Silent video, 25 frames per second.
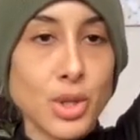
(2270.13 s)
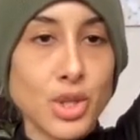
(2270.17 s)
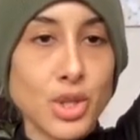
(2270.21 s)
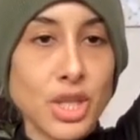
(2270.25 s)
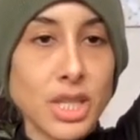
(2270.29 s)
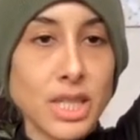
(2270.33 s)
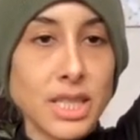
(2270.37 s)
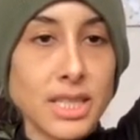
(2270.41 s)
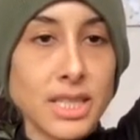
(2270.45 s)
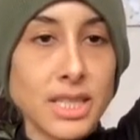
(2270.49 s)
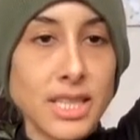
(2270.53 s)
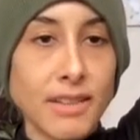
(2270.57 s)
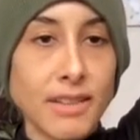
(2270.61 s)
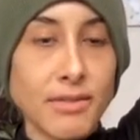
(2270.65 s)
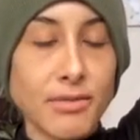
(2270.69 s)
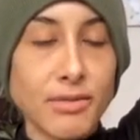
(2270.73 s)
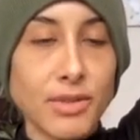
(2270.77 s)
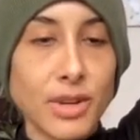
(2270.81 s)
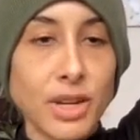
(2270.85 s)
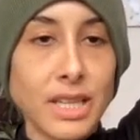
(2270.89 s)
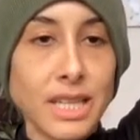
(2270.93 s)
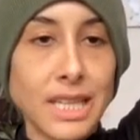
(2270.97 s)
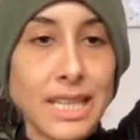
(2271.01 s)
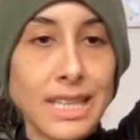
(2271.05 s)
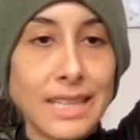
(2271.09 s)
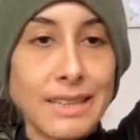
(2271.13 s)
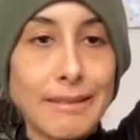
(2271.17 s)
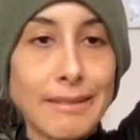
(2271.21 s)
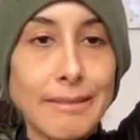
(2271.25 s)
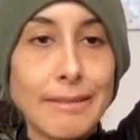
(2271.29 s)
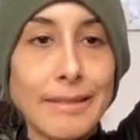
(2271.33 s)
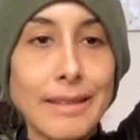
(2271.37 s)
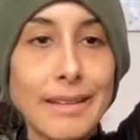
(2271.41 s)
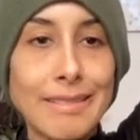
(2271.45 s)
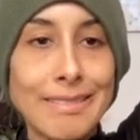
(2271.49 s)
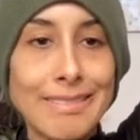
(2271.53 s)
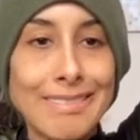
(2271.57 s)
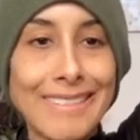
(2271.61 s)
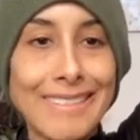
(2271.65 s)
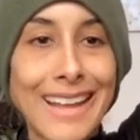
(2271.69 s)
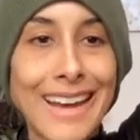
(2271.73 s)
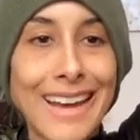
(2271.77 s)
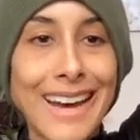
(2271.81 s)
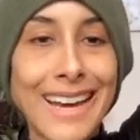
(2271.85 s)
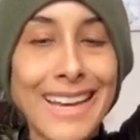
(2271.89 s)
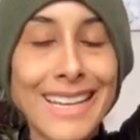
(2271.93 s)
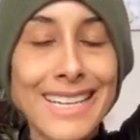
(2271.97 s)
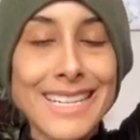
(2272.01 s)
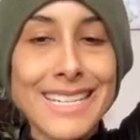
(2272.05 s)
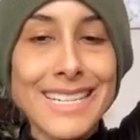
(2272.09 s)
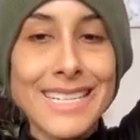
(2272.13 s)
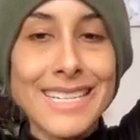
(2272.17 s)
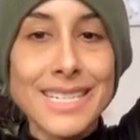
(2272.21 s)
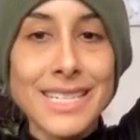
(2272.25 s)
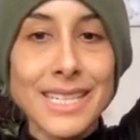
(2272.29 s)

pushing into that front heel a lot.